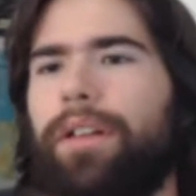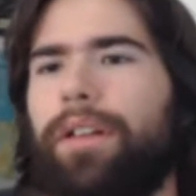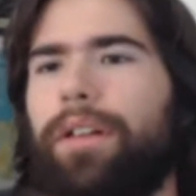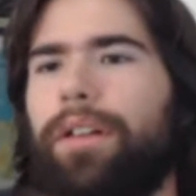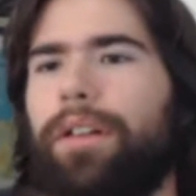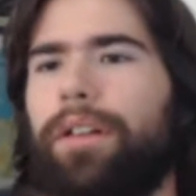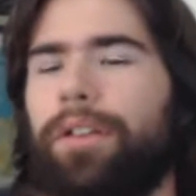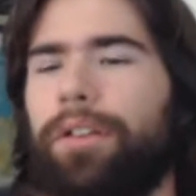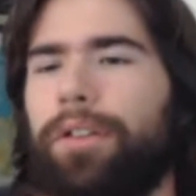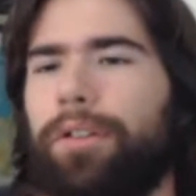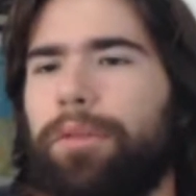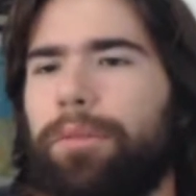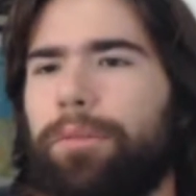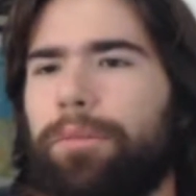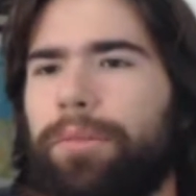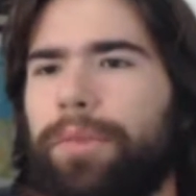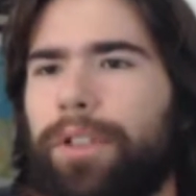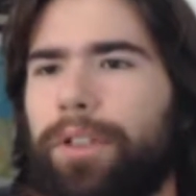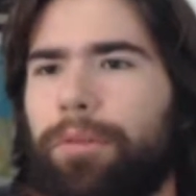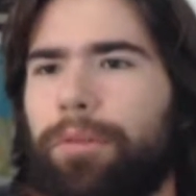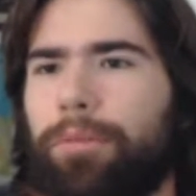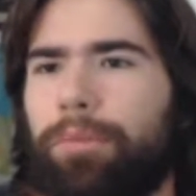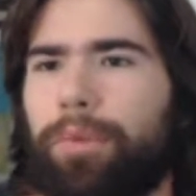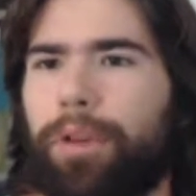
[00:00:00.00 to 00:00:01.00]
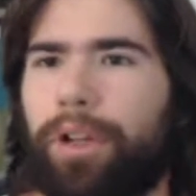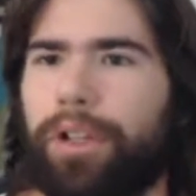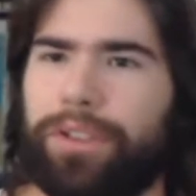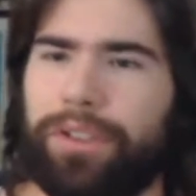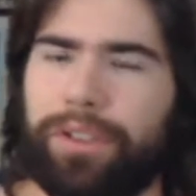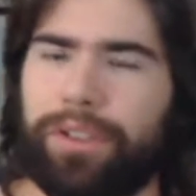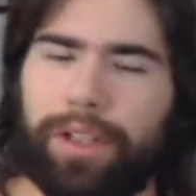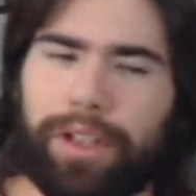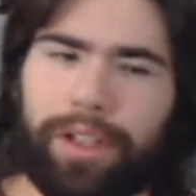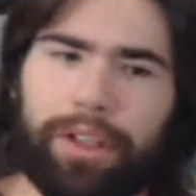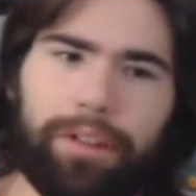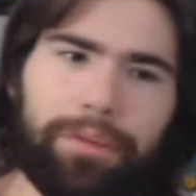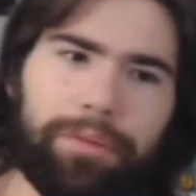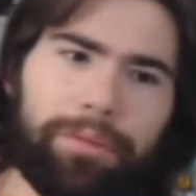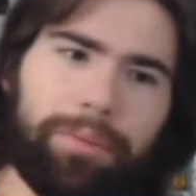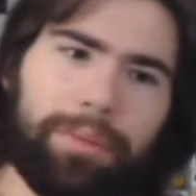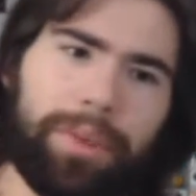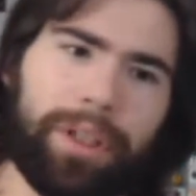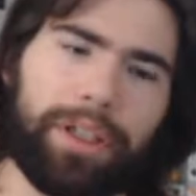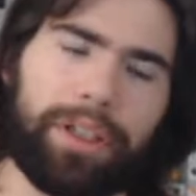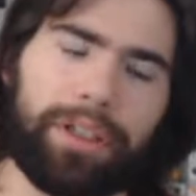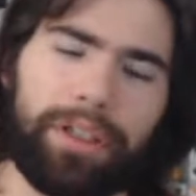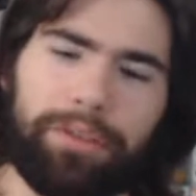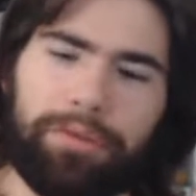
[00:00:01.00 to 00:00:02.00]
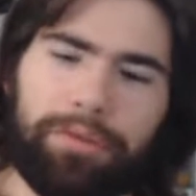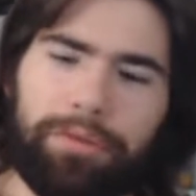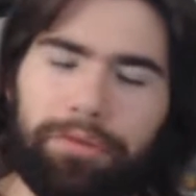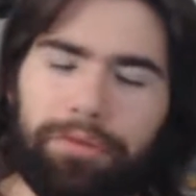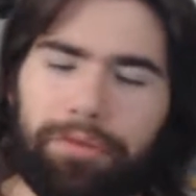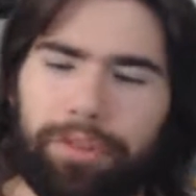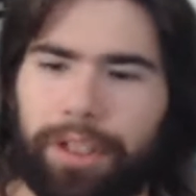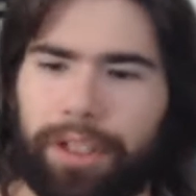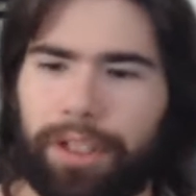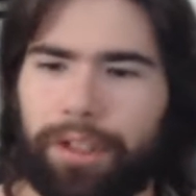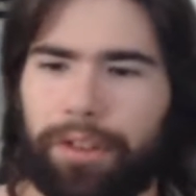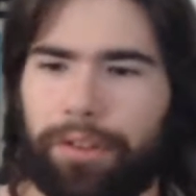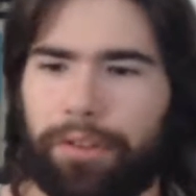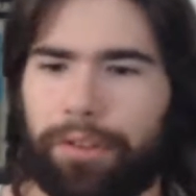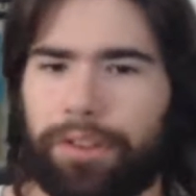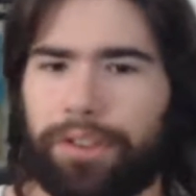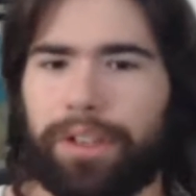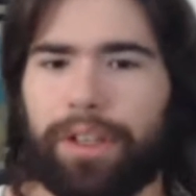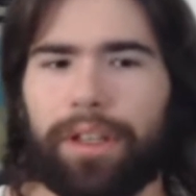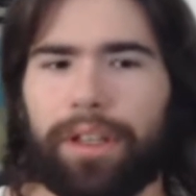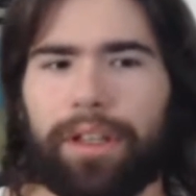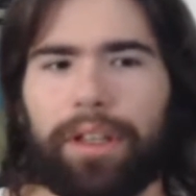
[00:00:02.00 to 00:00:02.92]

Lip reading: branching out, making different videos.